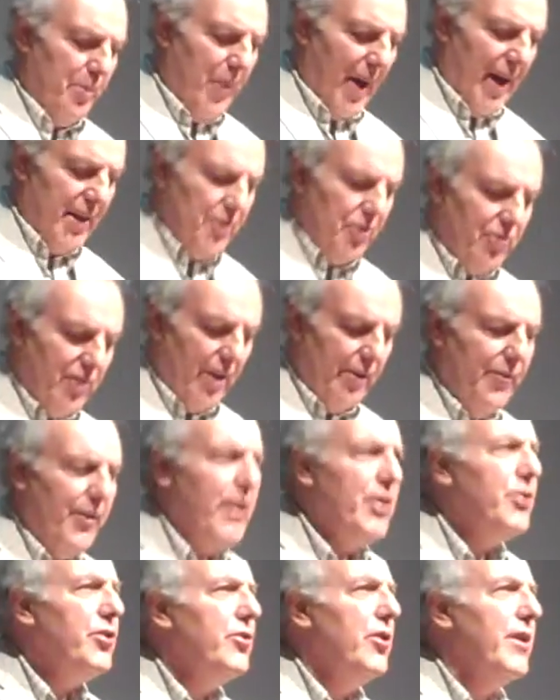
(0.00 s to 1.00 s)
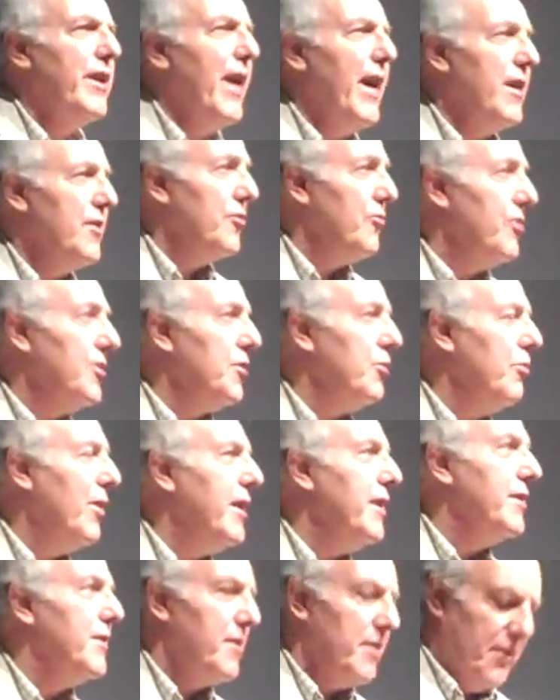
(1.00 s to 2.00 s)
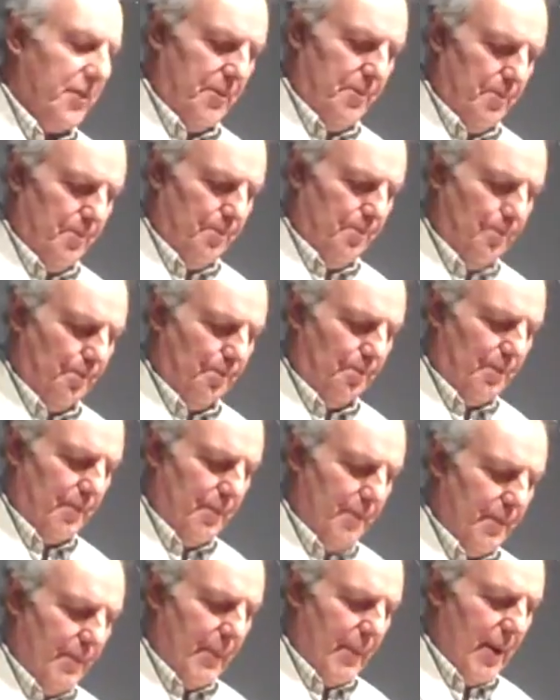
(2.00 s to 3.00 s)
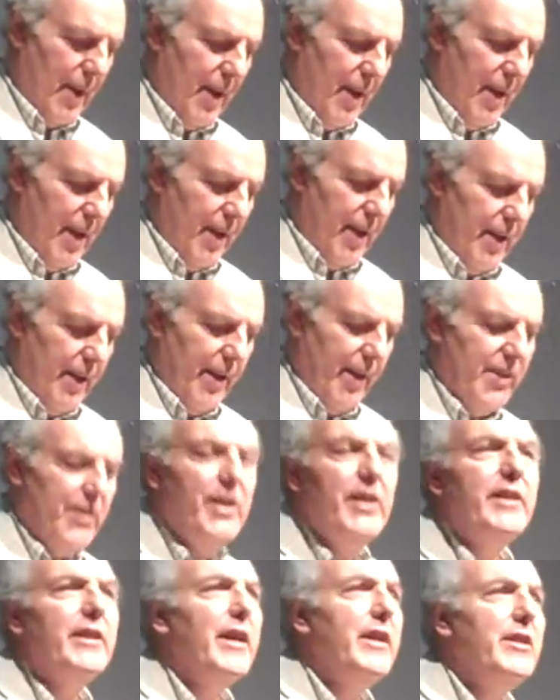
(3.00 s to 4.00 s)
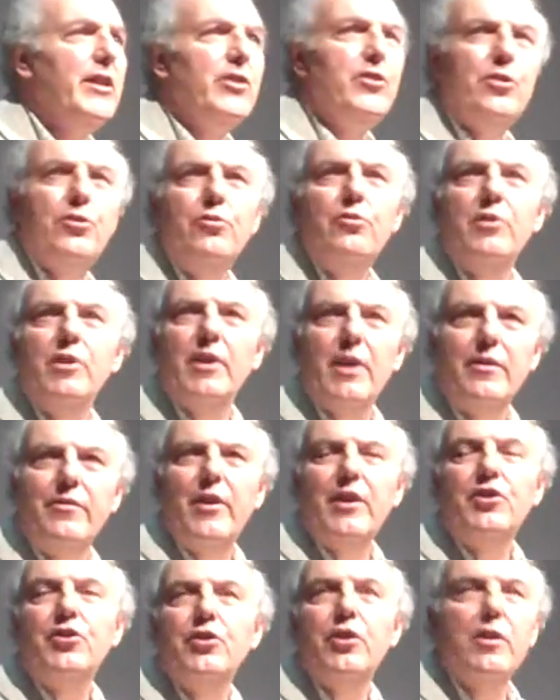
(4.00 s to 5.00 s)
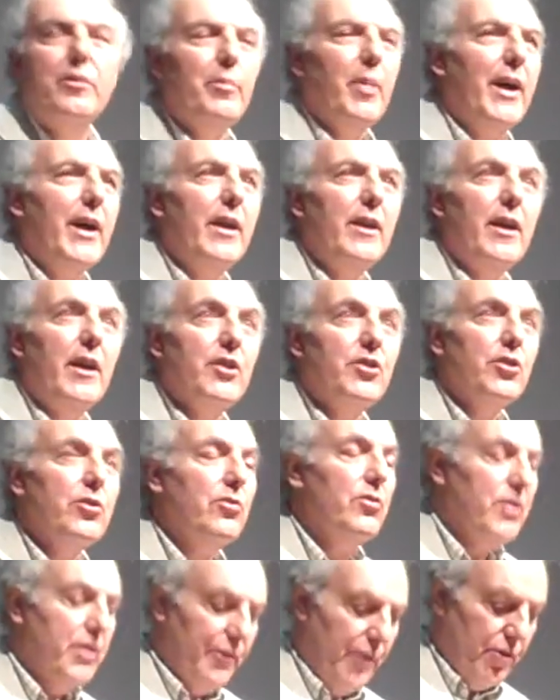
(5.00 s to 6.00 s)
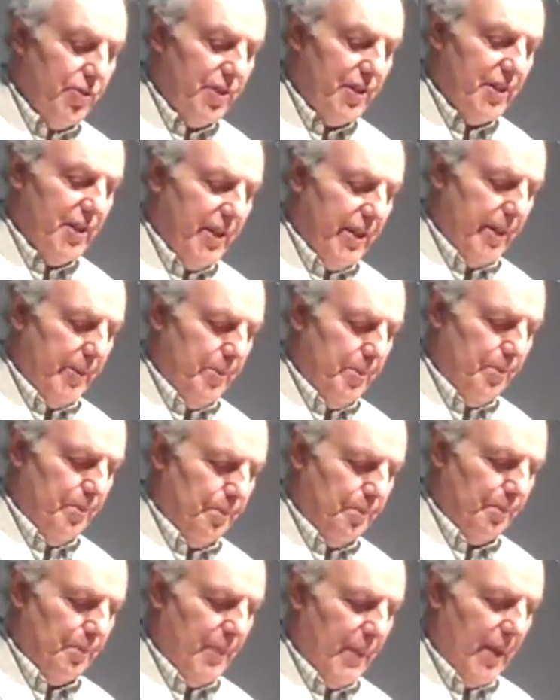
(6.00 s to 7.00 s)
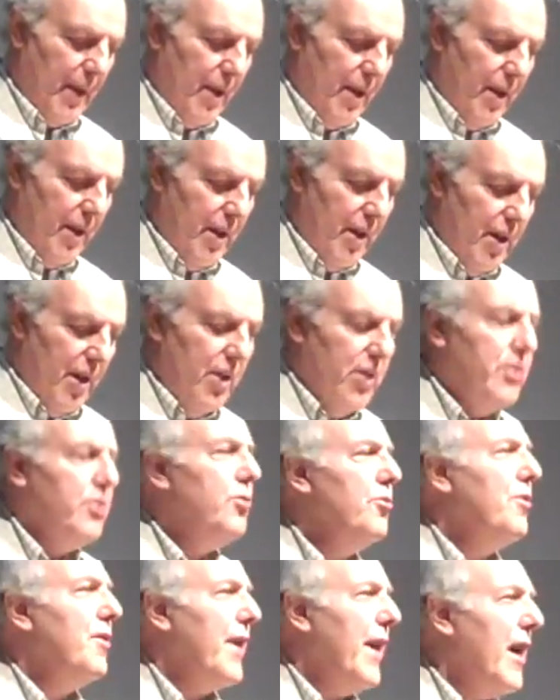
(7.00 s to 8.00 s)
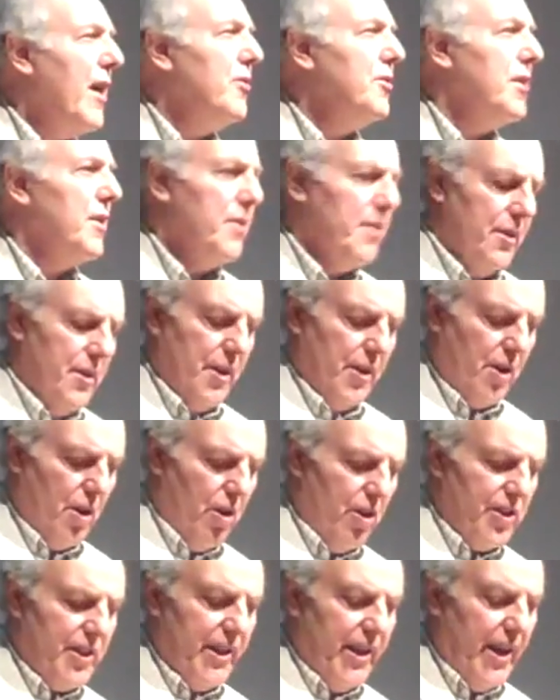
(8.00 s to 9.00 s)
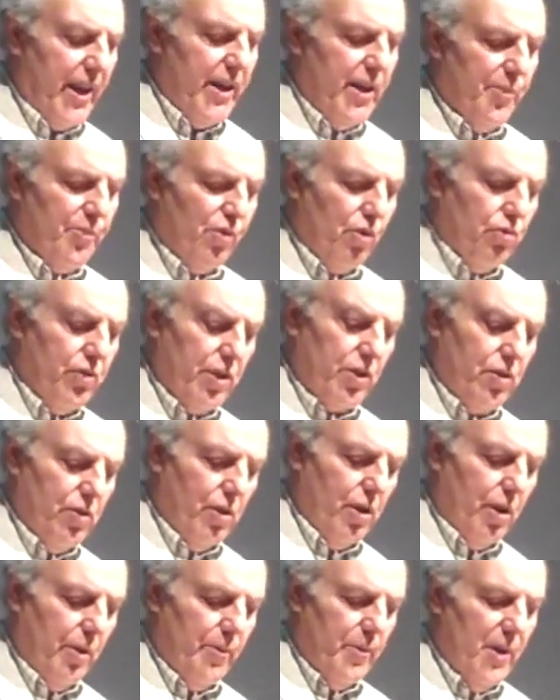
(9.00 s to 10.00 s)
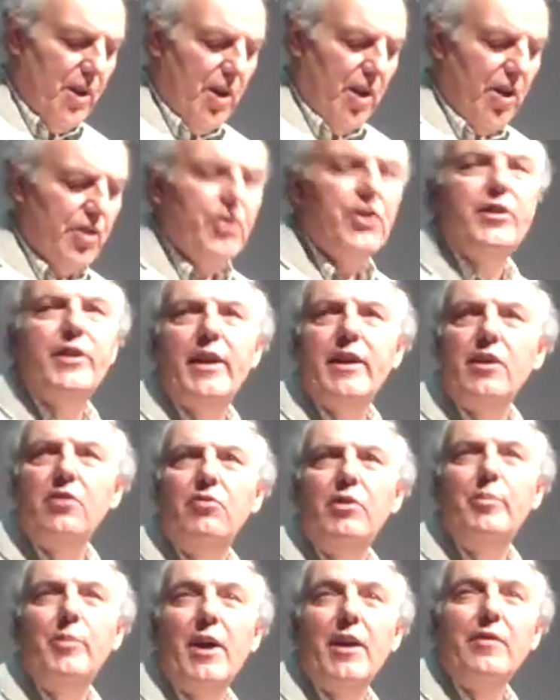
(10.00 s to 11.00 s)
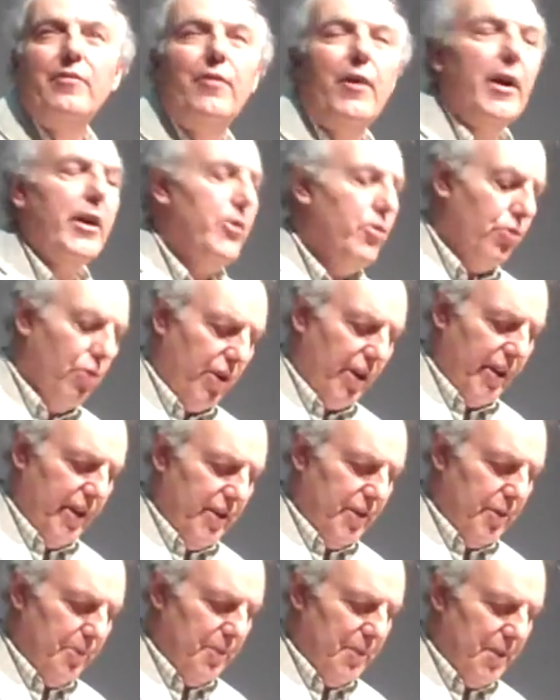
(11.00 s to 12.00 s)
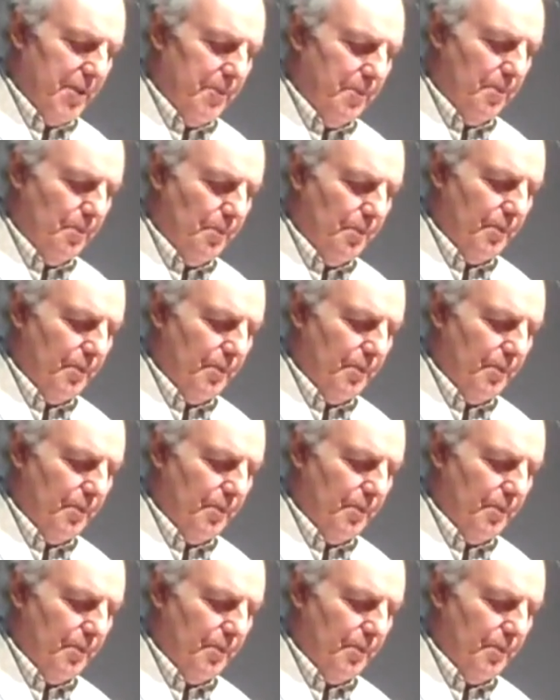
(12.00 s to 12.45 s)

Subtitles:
the Basel Convention on Hazardous Wastes. 1992, the Convention on Biological Diversity. 2000, the Cartagena Protocol on Genetically Modified Organisms.